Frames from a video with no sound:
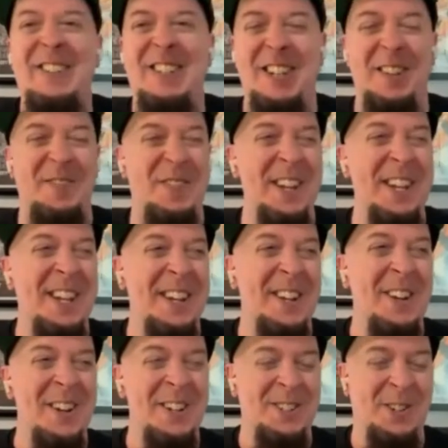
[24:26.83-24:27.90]
It's like
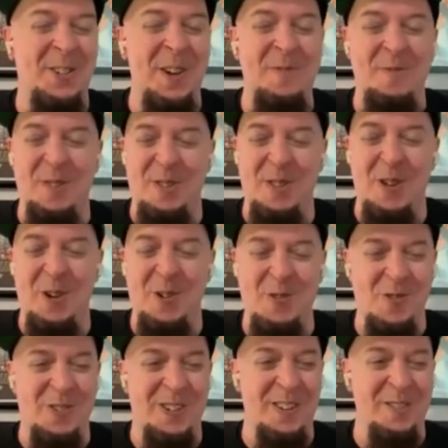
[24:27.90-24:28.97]
vegan. It's cream with
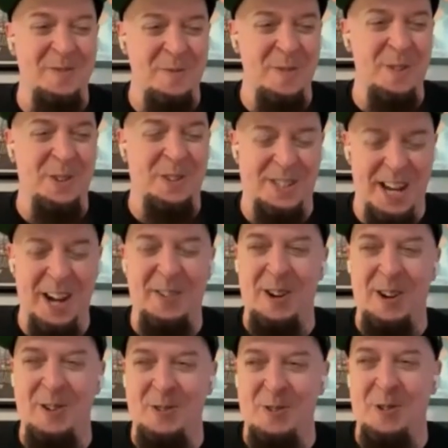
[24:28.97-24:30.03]
no
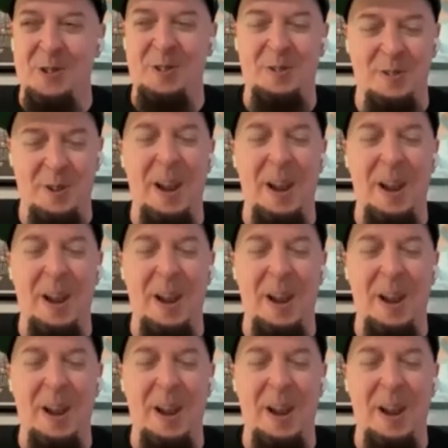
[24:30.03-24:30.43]
dairy or no